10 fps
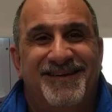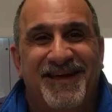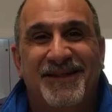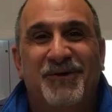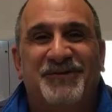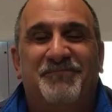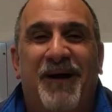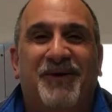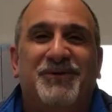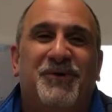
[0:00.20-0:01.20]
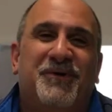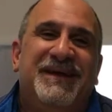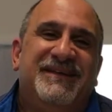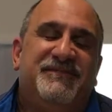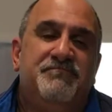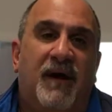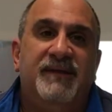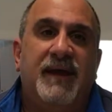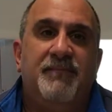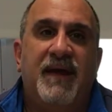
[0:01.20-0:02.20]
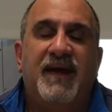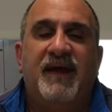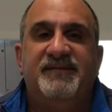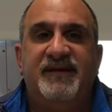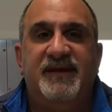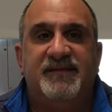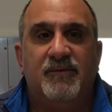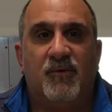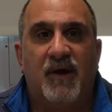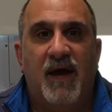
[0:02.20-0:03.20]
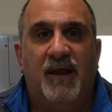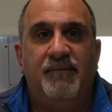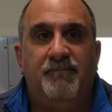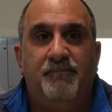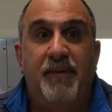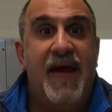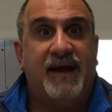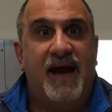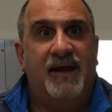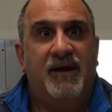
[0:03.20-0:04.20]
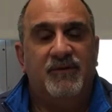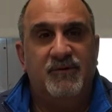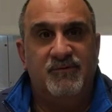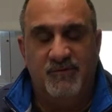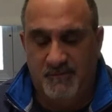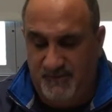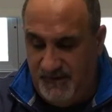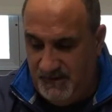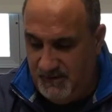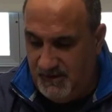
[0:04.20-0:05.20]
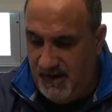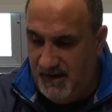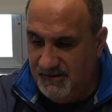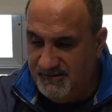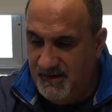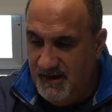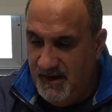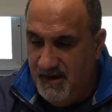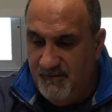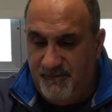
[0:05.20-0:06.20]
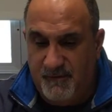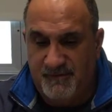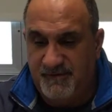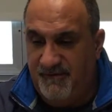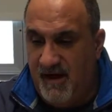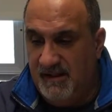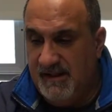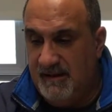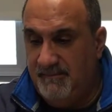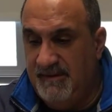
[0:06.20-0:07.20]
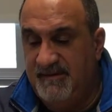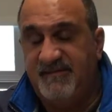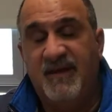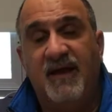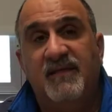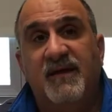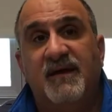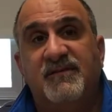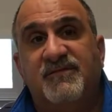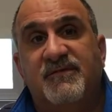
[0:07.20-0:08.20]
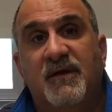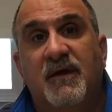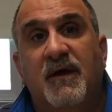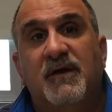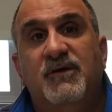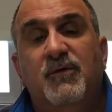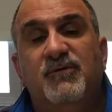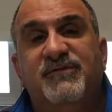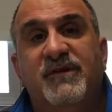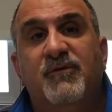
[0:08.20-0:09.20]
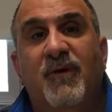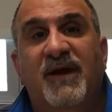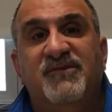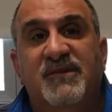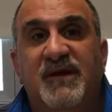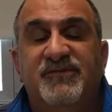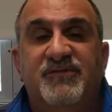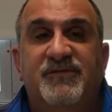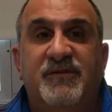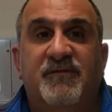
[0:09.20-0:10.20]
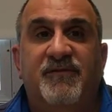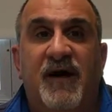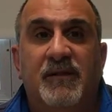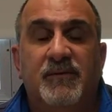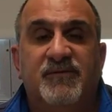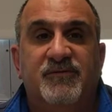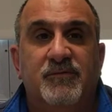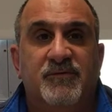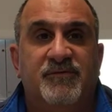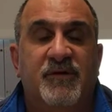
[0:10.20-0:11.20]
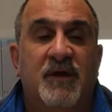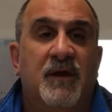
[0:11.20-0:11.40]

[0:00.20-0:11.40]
Hello, it's Mark Laurrie. It's Monday, May 18th, and we're back on our YouTube video calls. First of all, let me say this. Huge congratulations to the following students.